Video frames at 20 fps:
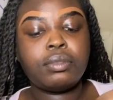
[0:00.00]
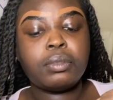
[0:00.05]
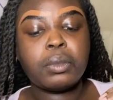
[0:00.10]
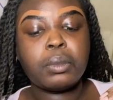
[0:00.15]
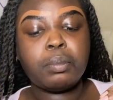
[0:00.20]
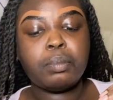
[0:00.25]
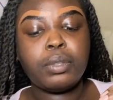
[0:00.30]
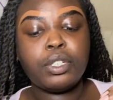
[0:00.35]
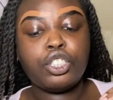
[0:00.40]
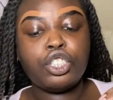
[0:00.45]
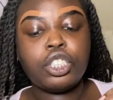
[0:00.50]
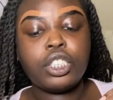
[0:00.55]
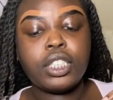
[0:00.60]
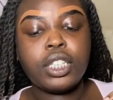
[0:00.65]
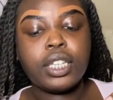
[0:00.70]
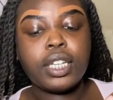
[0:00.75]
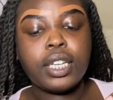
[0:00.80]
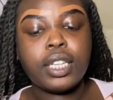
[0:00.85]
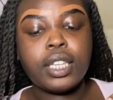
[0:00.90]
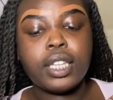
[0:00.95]
but just
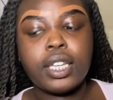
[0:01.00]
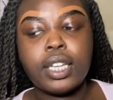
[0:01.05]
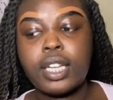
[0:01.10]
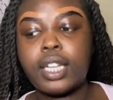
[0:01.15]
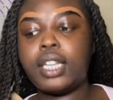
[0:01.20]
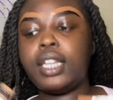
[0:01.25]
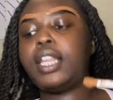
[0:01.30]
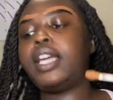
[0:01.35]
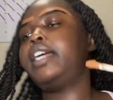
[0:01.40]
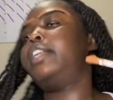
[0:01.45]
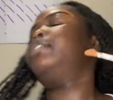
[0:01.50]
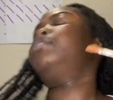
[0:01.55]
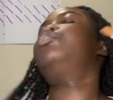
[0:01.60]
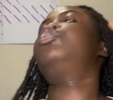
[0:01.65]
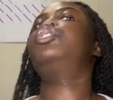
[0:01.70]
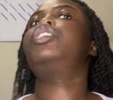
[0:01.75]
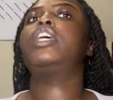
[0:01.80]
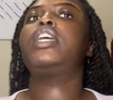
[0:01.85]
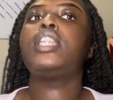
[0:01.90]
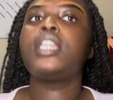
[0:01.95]
like I think a lighter
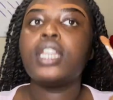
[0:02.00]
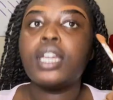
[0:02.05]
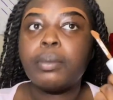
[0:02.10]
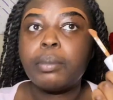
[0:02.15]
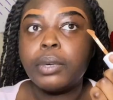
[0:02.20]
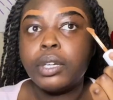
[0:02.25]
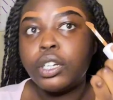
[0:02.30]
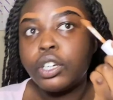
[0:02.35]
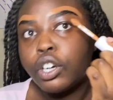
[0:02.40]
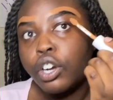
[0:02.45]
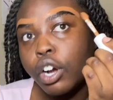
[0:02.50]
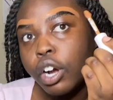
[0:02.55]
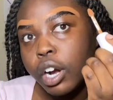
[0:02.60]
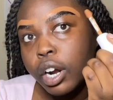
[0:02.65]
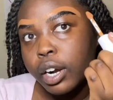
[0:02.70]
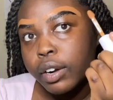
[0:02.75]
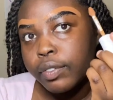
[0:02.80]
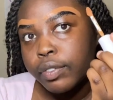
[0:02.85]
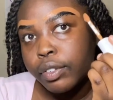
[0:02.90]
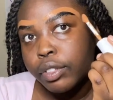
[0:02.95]
shade, and I'm gonna
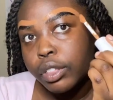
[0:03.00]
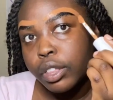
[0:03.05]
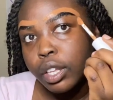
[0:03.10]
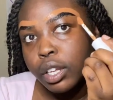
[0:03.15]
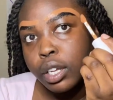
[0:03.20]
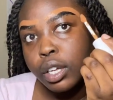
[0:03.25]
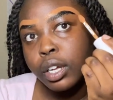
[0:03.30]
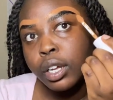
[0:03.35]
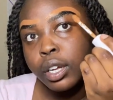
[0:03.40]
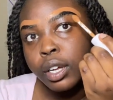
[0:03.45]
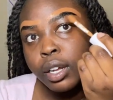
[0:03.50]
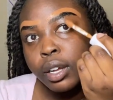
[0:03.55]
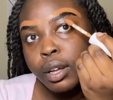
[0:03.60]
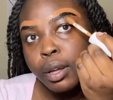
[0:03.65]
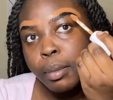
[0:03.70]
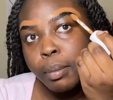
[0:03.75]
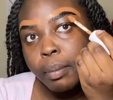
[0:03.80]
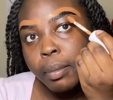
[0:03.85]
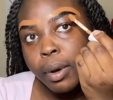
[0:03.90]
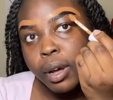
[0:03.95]
carve the
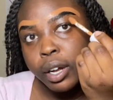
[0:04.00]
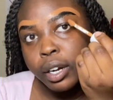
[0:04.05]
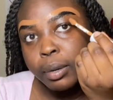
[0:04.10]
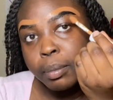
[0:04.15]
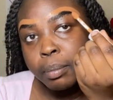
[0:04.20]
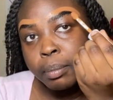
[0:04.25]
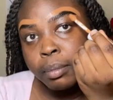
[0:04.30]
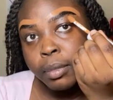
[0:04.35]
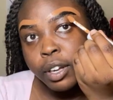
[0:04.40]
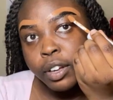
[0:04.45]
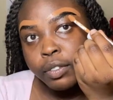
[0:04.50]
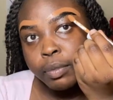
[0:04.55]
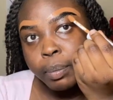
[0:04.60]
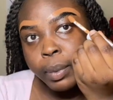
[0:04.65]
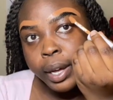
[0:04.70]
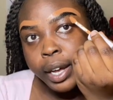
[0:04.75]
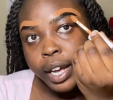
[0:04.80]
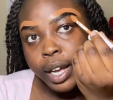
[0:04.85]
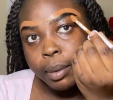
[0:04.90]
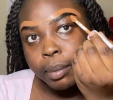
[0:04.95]
bottom of
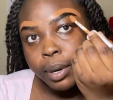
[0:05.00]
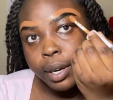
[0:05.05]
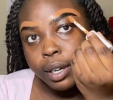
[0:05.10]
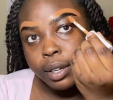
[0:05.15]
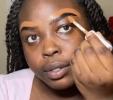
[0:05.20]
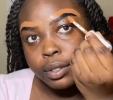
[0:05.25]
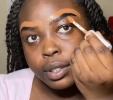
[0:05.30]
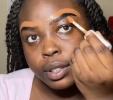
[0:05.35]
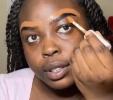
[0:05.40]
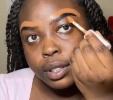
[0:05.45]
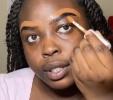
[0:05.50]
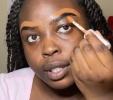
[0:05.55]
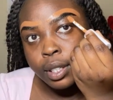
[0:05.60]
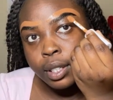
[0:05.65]
my eyebrows.